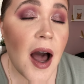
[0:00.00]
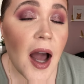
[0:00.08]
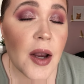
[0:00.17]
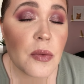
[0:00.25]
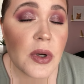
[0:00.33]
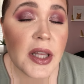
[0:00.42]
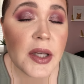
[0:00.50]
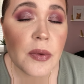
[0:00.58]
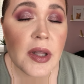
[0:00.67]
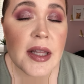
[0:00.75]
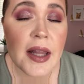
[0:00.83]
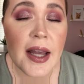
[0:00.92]
I really,
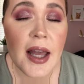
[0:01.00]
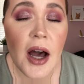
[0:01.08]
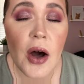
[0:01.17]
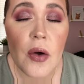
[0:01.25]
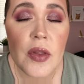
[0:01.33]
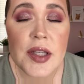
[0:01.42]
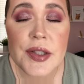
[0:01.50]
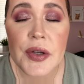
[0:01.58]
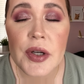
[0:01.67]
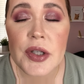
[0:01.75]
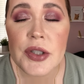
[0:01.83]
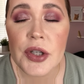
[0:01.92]
really like how this
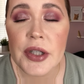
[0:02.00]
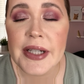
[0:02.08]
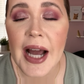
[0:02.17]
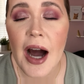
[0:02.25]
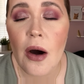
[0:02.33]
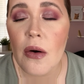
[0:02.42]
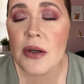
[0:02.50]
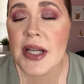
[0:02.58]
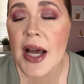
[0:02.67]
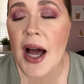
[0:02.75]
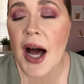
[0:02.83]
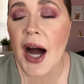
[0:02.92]
look turned out.
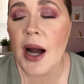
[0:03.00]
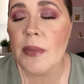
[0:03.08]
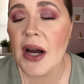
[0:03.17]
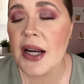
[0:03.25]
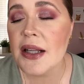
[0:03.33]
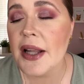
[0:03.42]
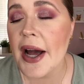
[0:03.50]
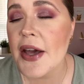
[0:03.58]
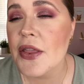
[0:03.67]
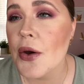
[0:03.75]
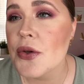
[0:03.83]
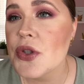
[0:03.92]
I'm not gonna lie,
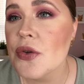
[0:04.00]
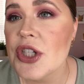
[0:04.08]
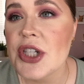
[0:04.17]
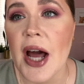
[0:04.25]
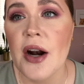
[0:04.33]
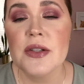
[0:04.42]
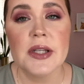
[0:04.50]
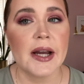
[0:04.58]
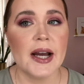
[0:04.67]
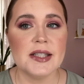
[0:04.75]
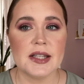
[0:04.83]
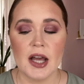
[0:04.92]
those three shadows, like
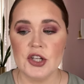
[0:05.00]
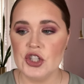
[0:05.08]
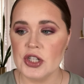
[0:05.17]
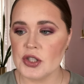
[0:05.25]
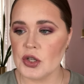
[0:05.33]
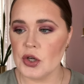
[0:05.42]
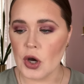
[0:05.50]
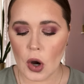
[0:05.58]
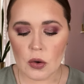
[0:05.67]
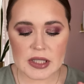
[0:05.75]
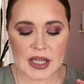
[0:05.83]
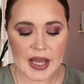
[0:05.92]
I said, just
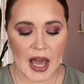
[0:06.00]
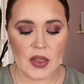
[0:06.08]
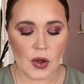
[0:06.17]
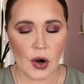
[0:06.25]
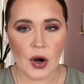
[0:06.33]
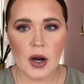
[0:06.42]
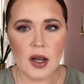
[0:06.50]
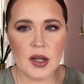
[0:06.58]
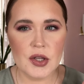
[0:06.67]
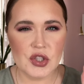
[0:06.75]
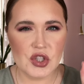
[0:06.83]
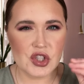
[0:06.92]
go together
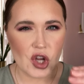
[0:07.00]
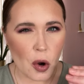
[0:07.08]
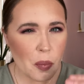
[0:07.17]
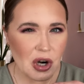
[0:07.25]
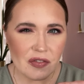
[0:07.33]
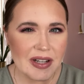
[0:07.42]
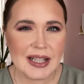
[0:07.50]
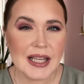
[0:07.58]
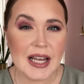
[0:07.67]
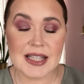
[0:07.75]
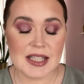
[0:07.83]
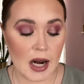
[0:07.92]
so
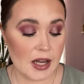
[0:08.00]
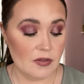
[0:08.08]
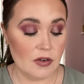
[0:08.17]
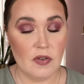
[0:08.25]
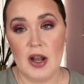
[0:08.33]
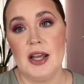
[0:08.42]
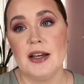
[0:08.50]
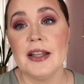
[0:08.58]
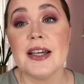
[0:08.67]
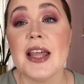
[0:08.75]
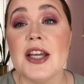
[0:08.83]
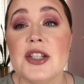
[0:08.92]
perfectly, it's not even funny.
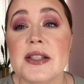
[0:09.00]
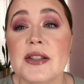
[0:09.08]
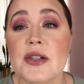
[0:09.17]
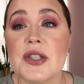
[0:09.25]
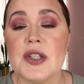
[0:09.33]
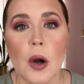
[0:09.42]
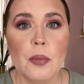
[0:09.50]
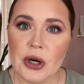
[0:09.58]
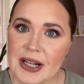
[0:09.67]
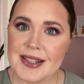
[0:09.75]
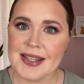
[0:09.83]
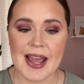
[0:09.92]
Like they just look so
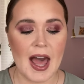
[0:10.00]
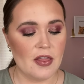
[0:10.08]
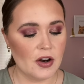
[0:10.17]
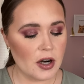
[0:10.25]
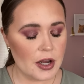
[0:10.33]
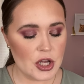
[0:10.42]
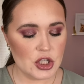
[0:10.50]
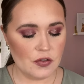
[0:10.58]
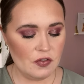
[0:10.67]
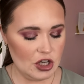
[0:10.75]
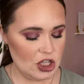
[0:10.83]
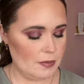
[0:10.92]
pretty together. To
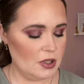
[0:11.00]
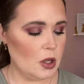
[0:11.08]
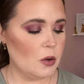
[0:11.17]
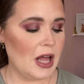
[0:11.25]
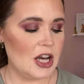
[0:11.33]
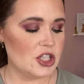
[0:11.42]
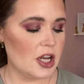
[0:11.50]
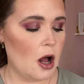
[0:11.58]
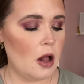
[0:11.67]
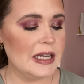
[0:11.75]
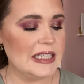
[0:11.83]
finish up the lower lash line, all I